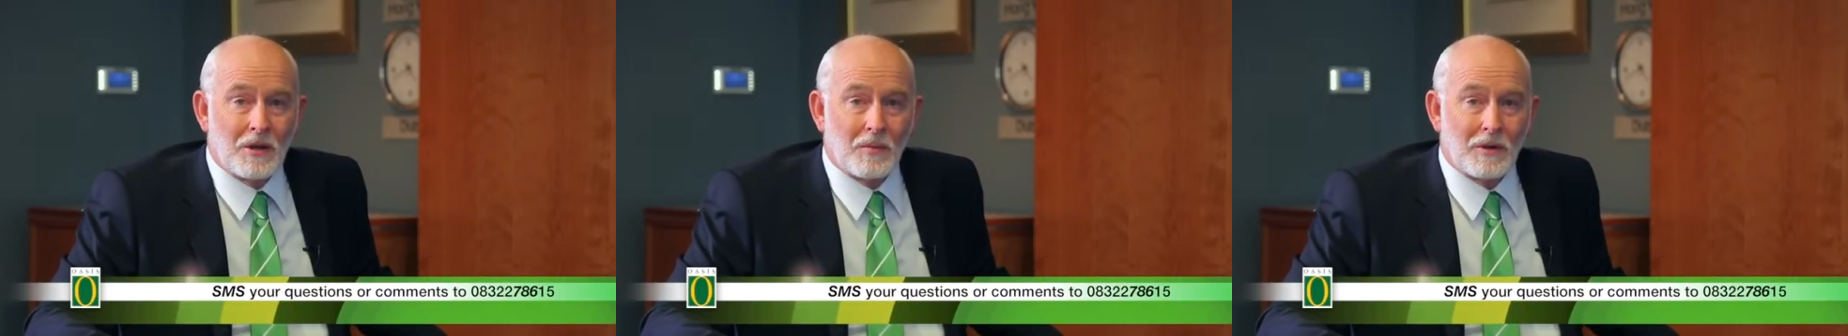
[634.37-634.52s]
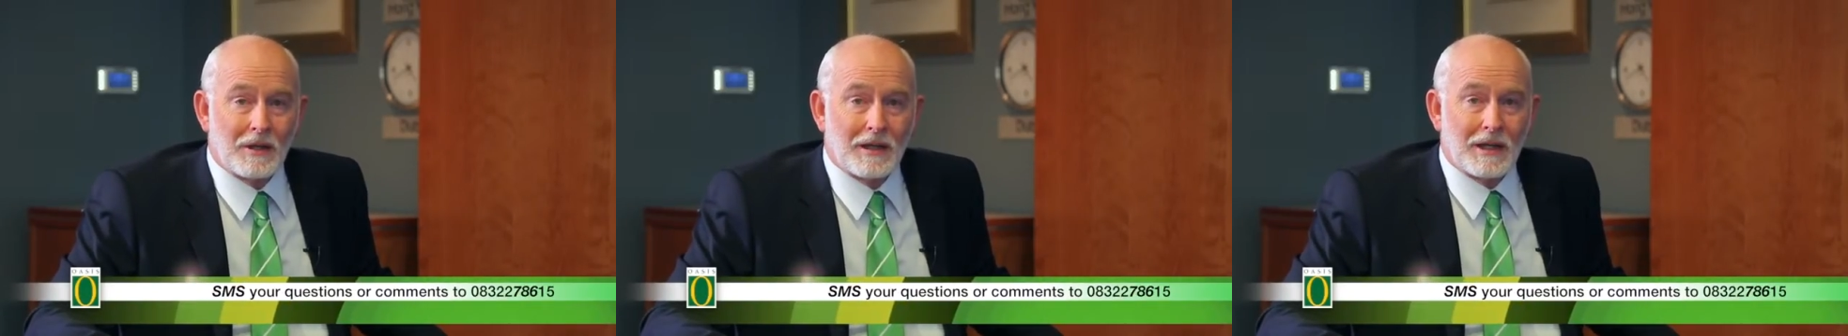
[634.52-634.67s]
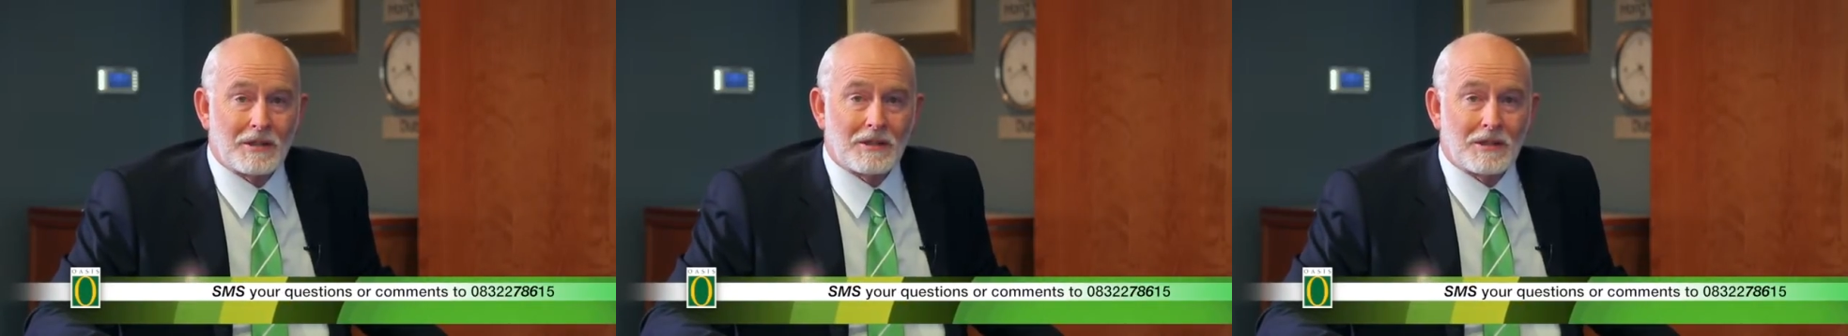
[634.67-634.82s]

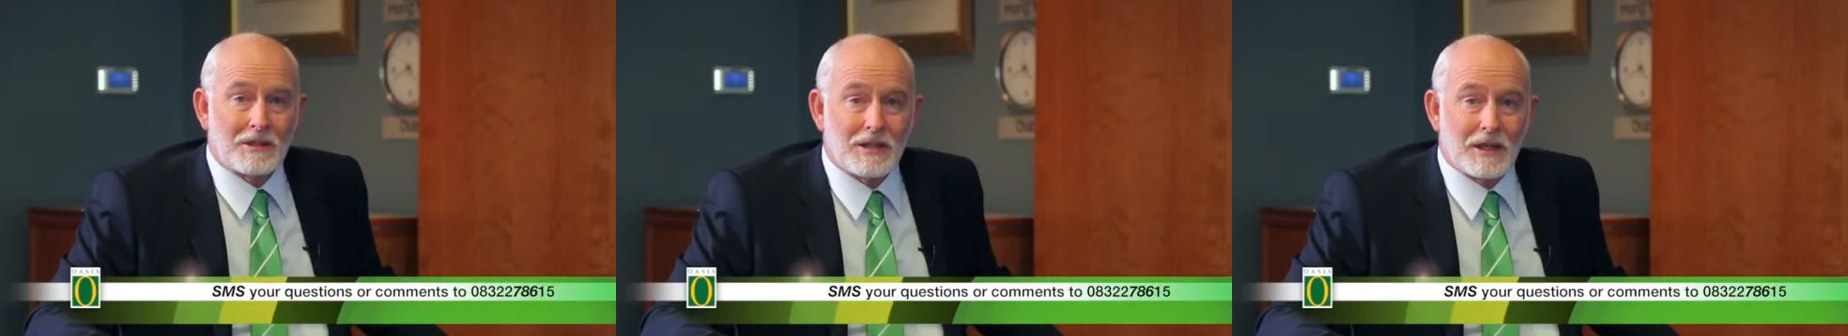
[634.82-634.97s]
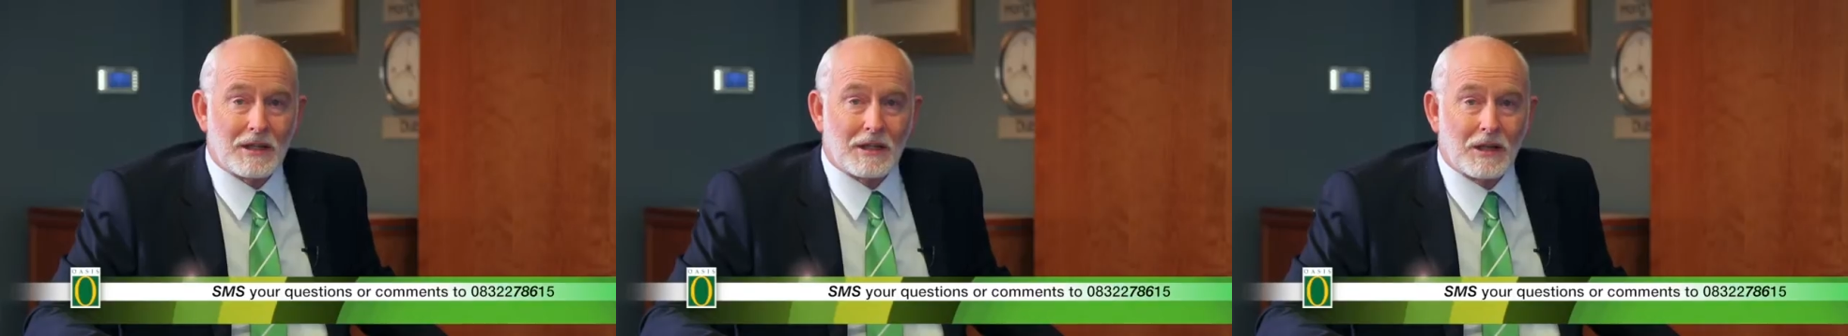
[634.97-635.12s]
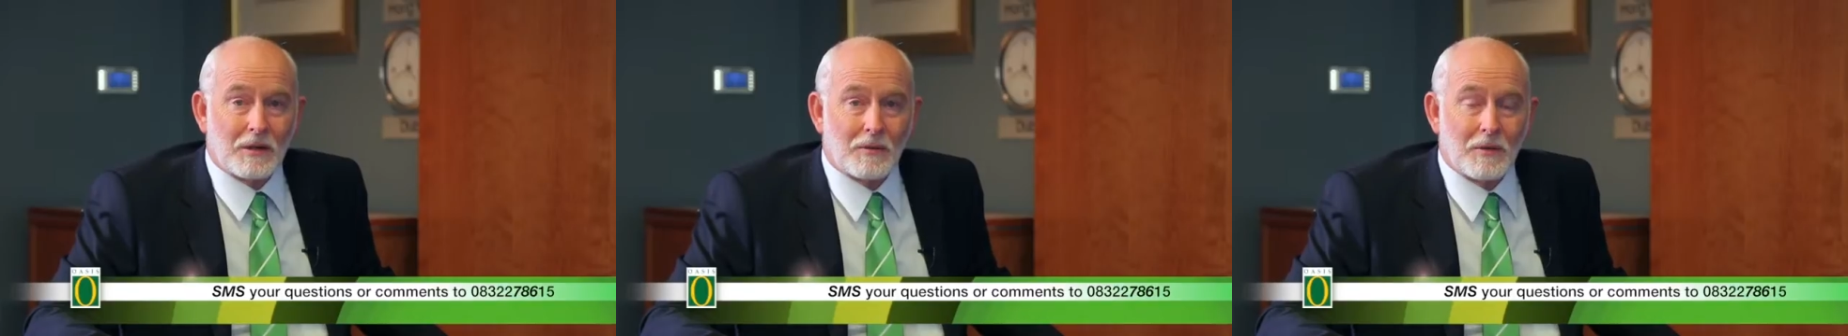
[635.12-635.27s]
We're going to
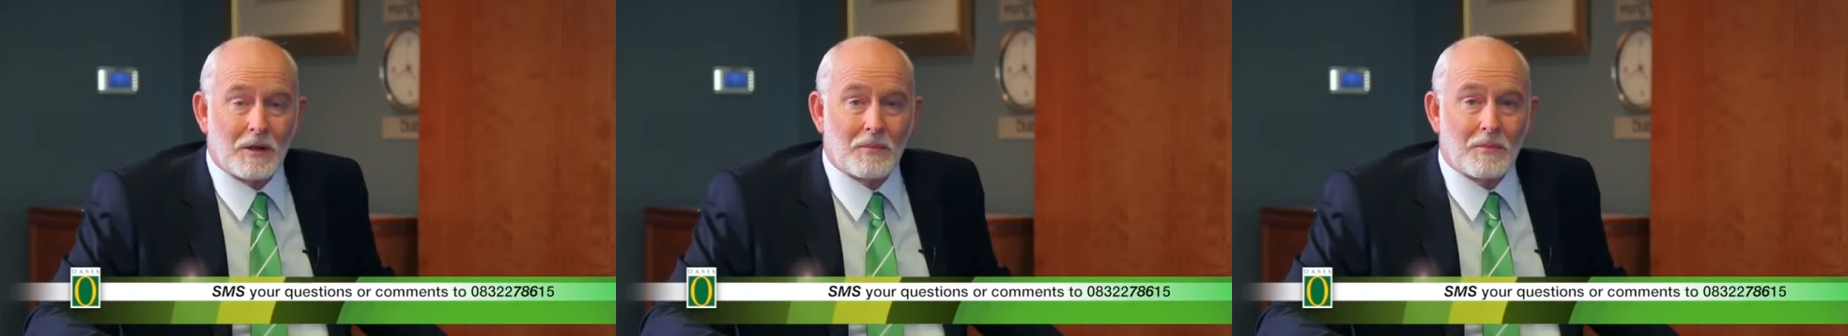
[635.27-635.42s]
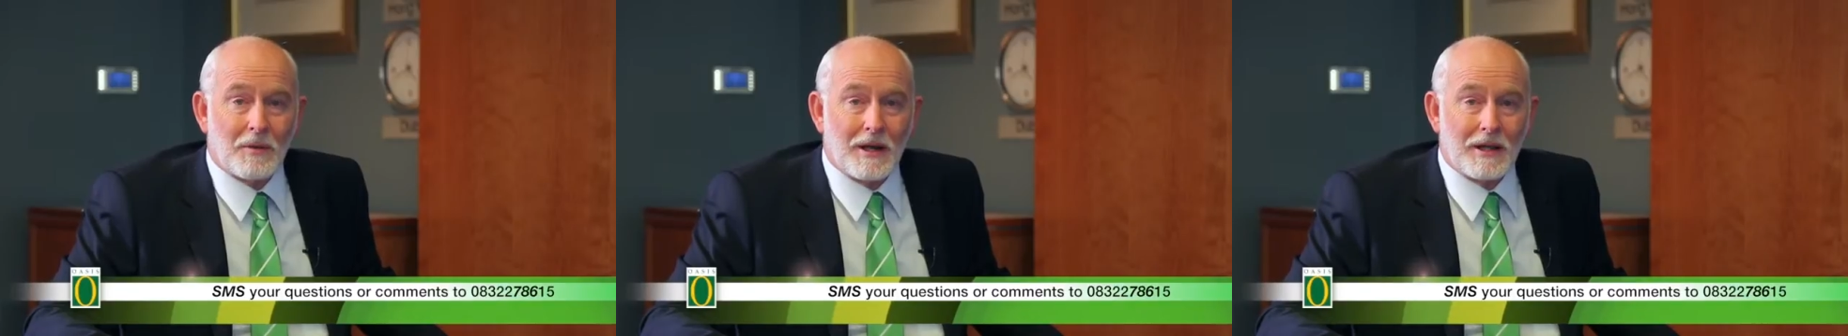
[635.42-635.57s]
take a quick